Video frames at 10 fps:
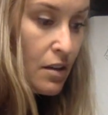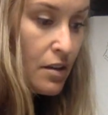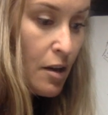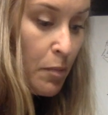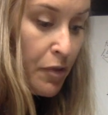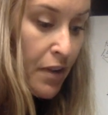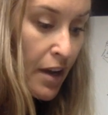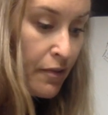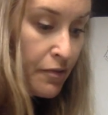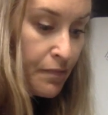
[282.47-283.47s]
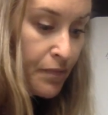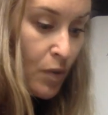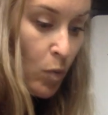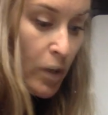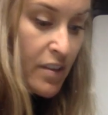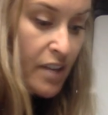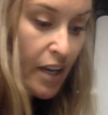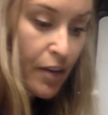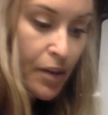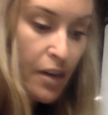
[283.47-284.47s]
Number 5, what is the
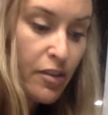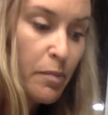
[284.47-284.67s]
area of the